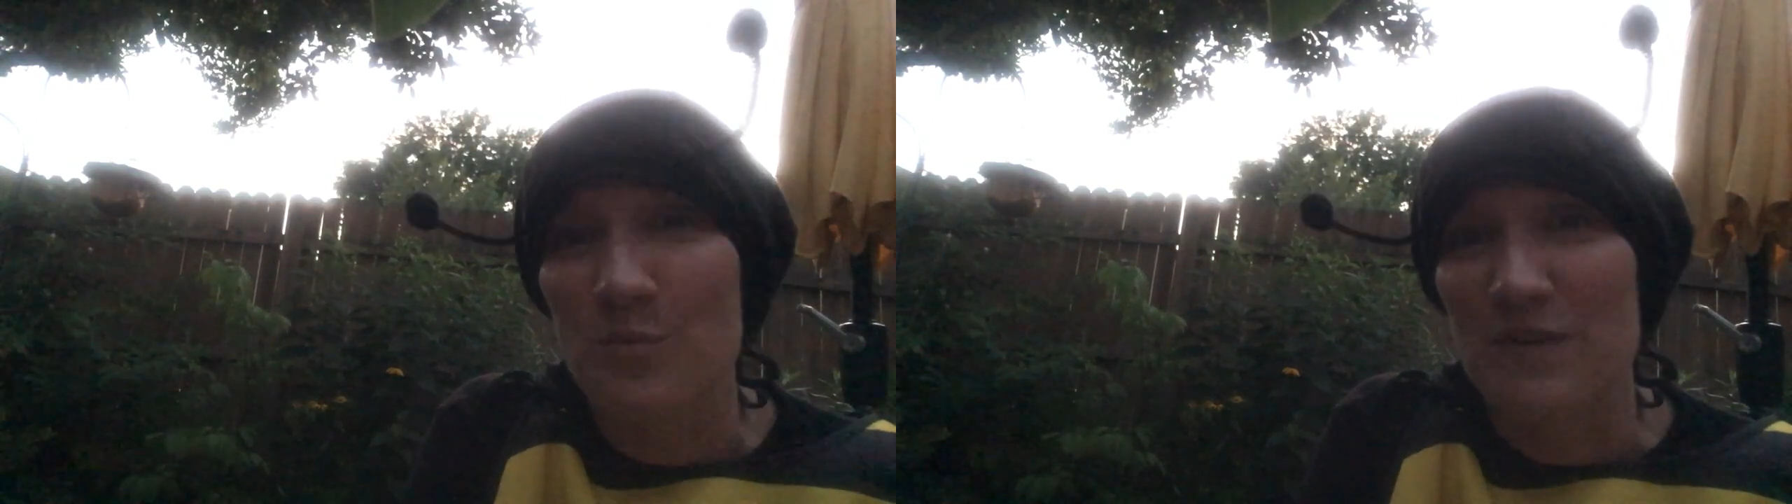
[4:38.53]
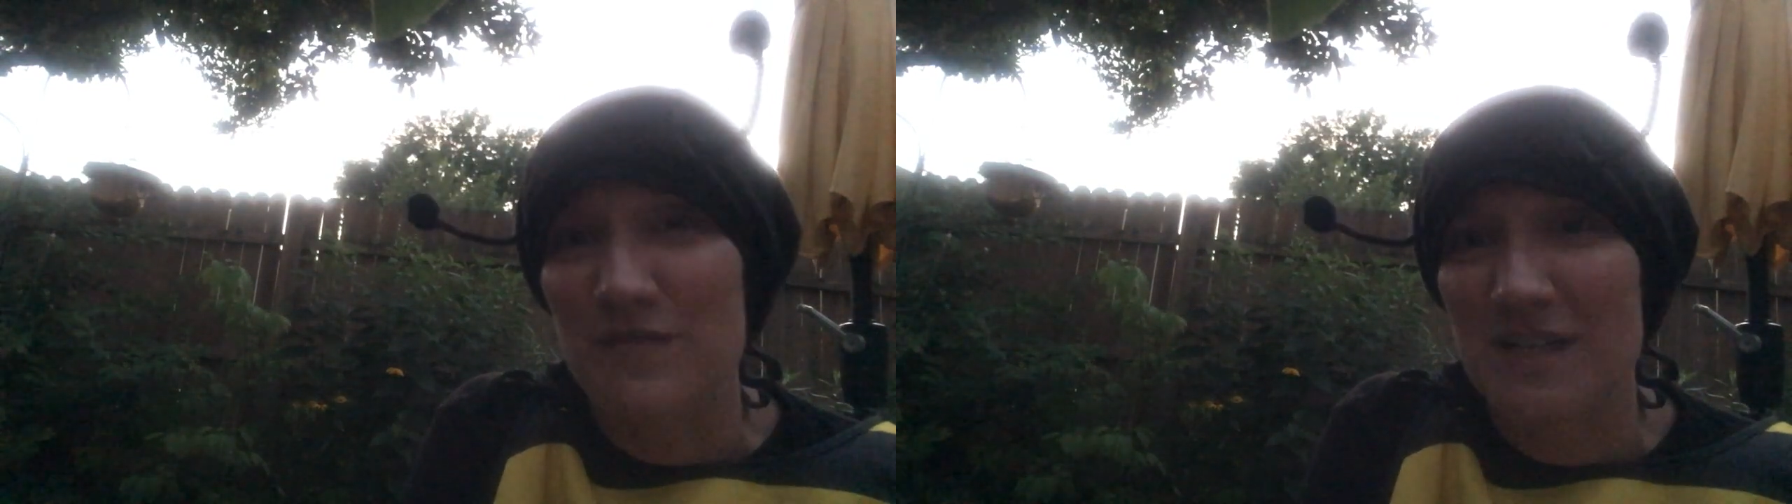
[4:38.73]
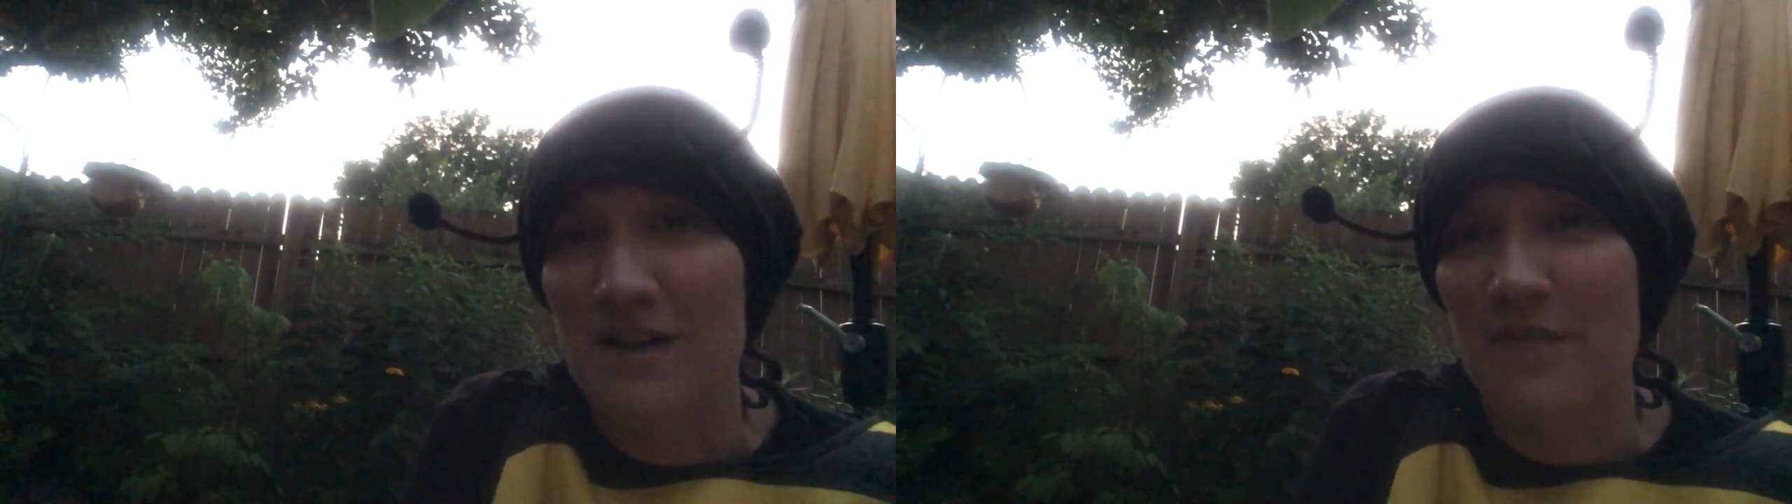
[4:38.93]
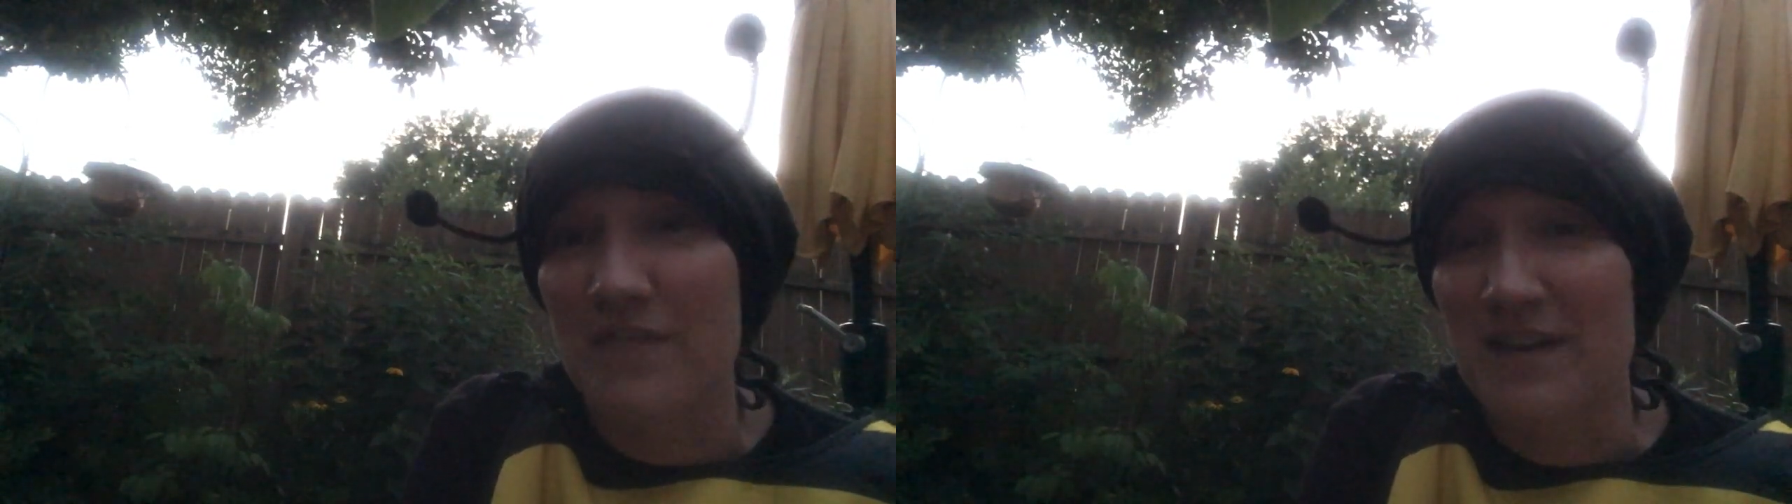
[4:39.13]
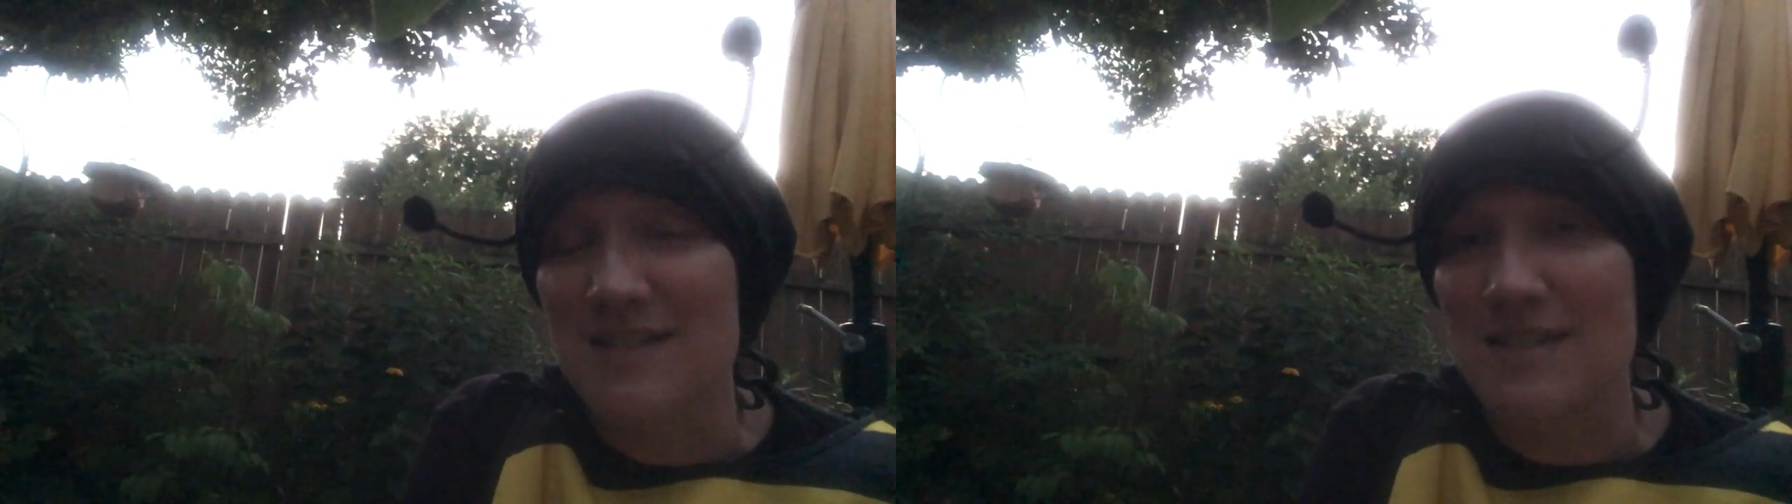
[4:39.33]
be feeding on
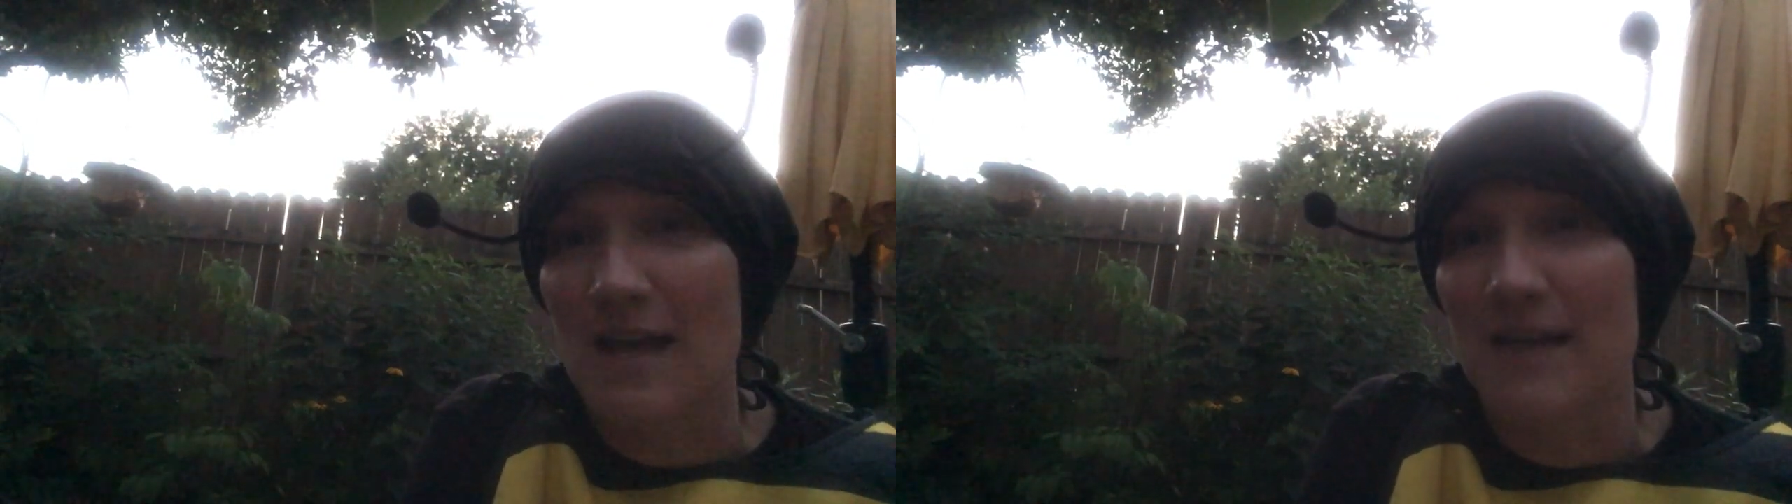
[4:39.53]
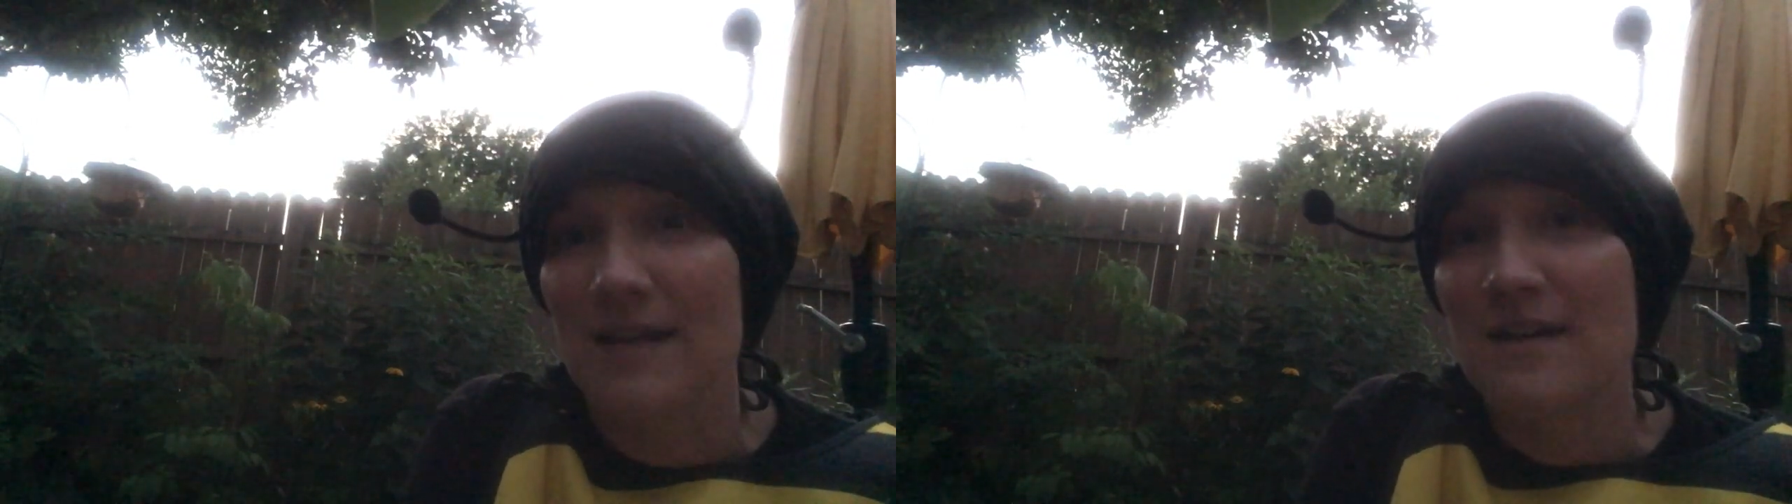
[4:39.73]
things like